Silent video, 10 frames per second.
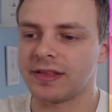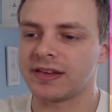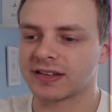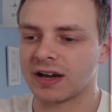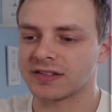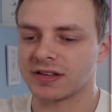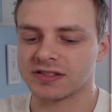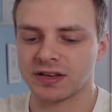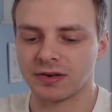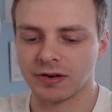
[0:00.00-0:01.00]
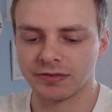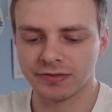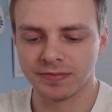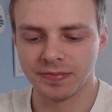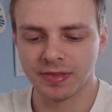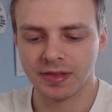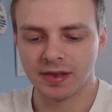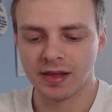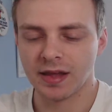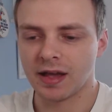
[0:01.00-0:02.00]
these cards that I sent off,
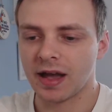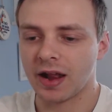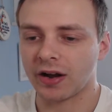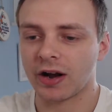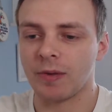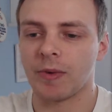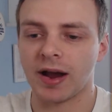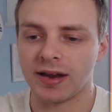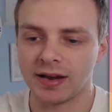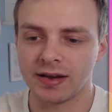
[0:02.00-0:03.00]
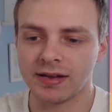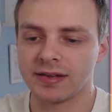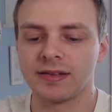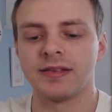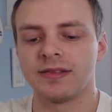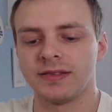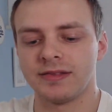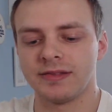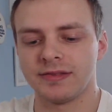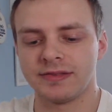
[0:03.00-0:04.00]
and I can't wait
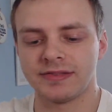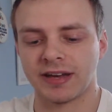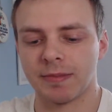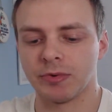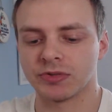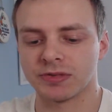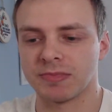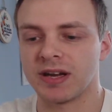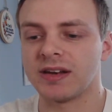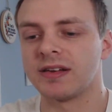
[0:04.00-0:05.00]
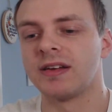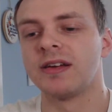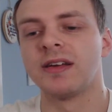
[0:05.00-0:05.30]
to get more submitted.